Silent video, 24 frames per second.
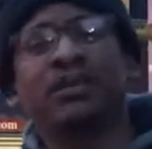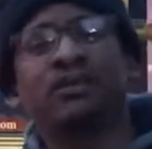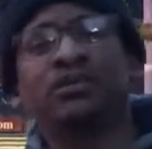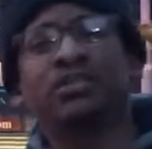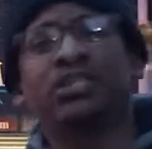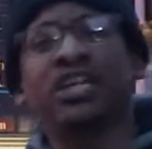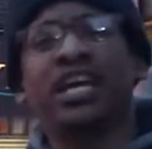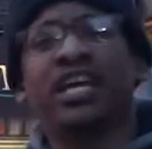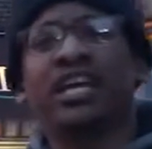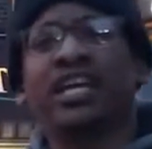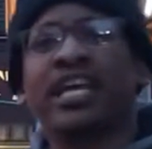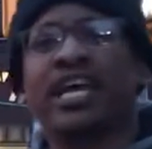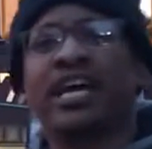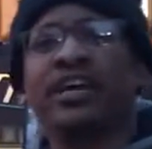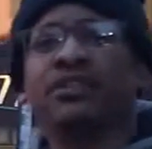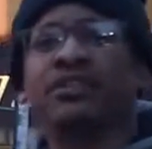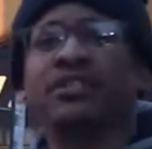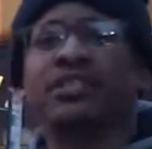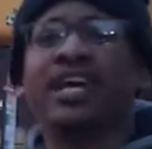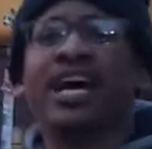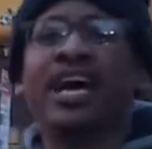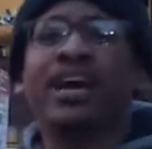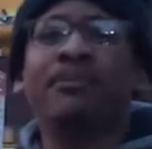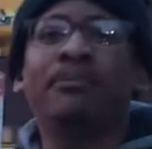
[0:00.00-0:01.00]

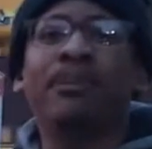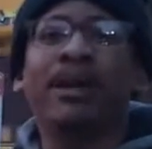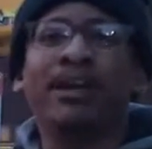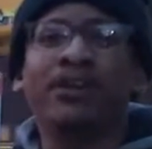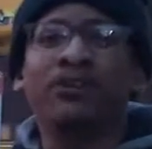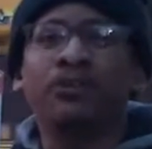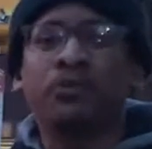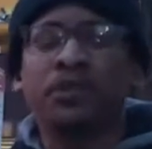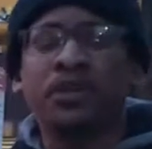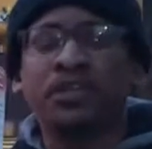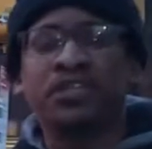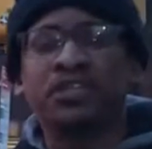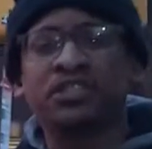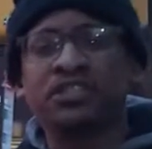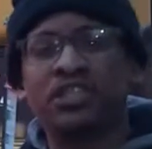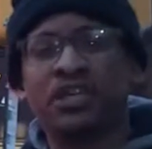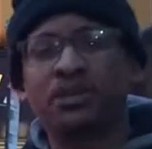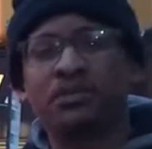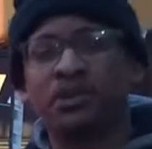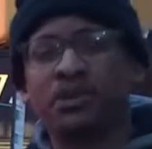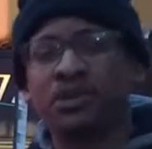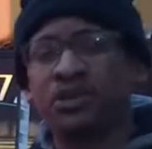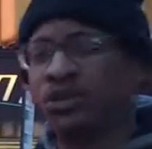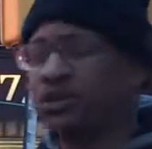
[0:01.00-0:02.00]
Wyjanakawski. I might have witnessed
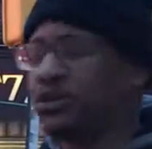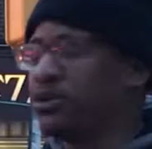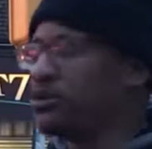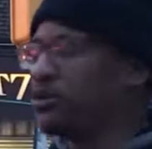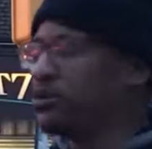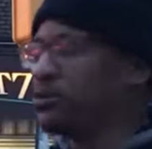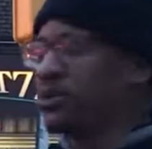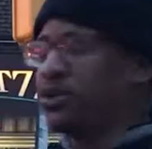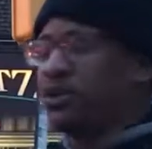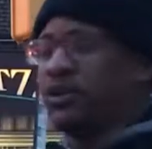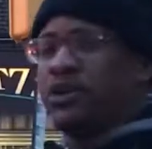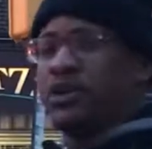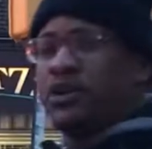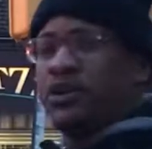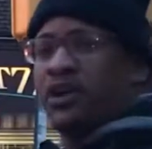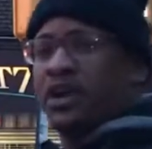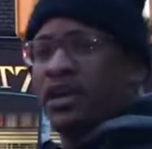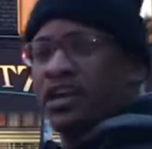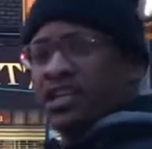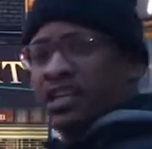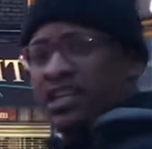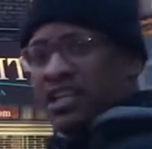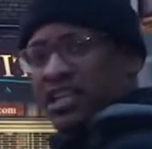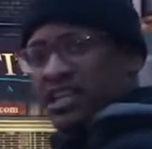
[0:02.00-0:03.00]
something news. We're here
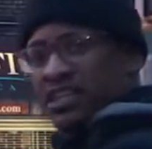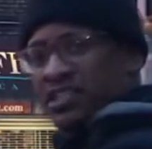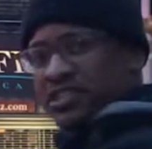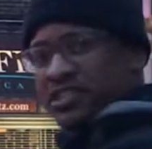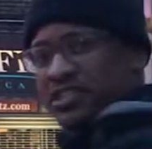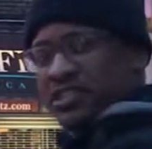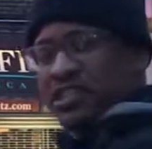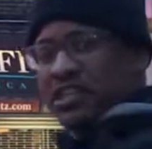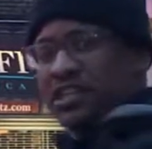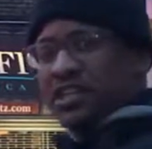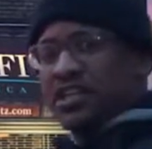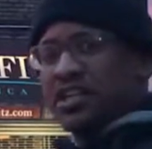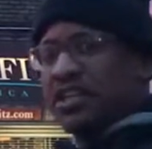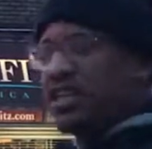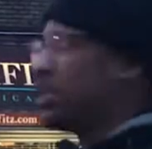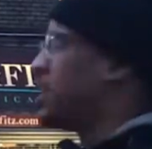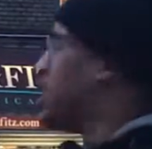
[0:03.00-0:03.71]
at Kingston and